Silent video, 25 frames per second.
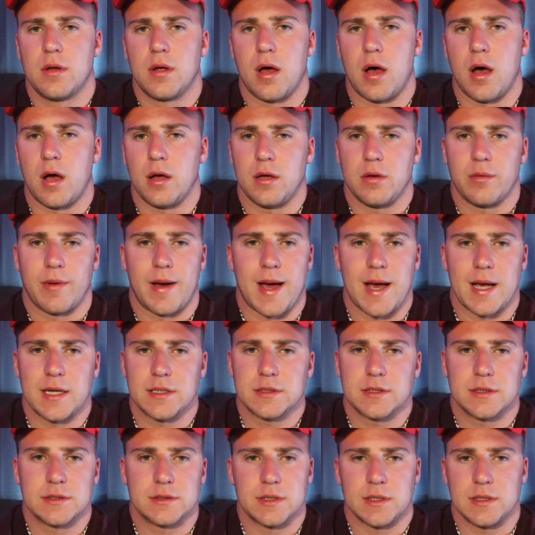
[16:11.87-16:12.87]
All you
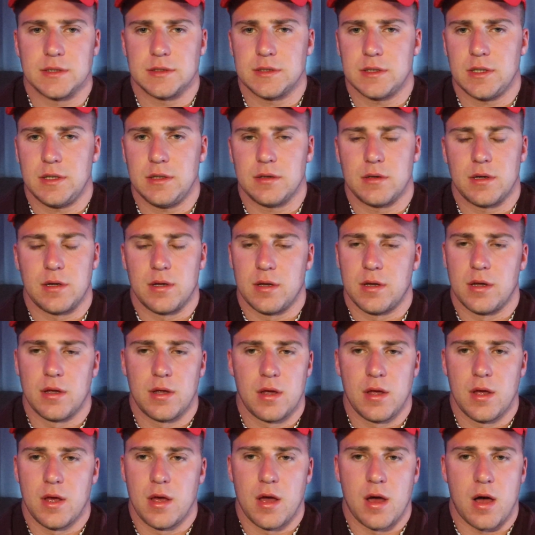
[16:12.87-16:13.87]
ask is they see you.
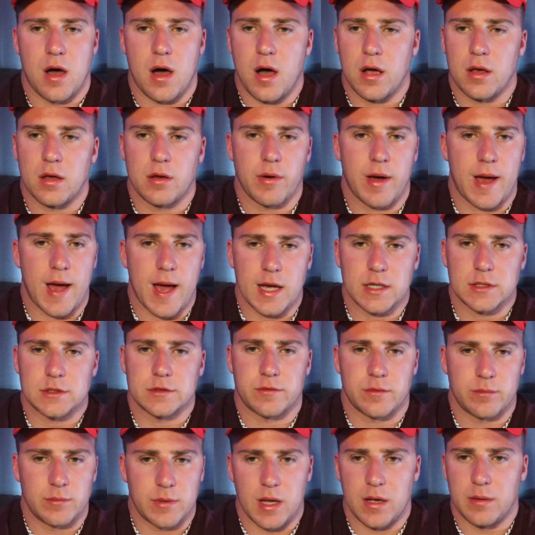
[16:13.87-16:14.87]
All you
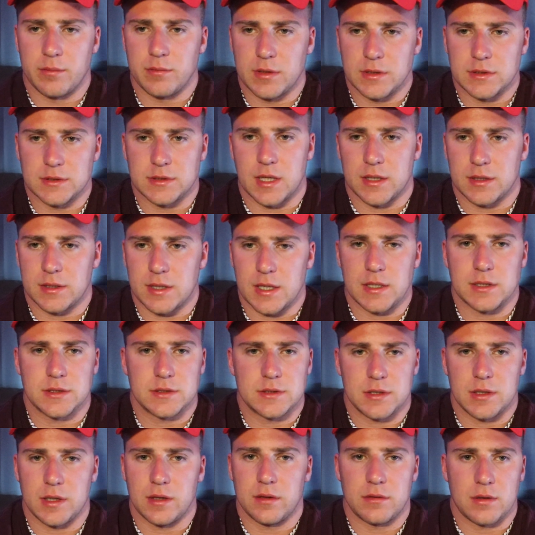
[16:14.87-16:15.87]
ask from them is that they
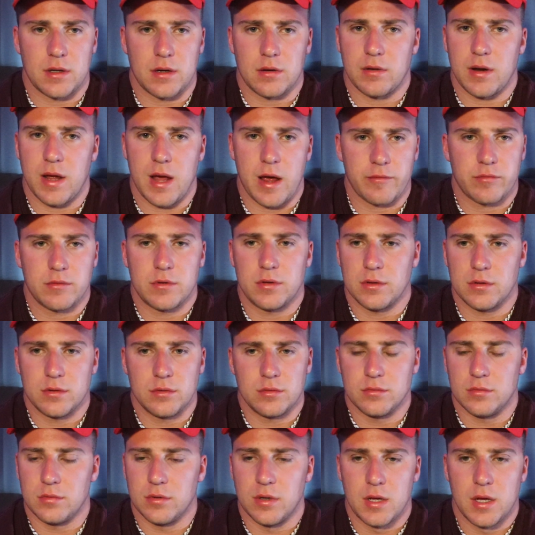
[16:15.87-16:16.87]
don't have
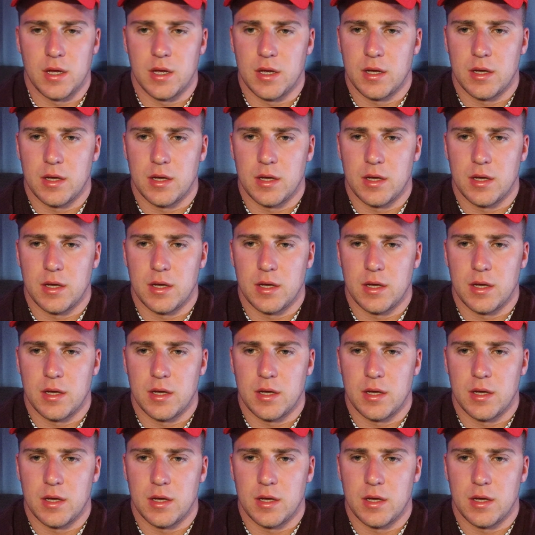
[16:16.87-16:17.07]
to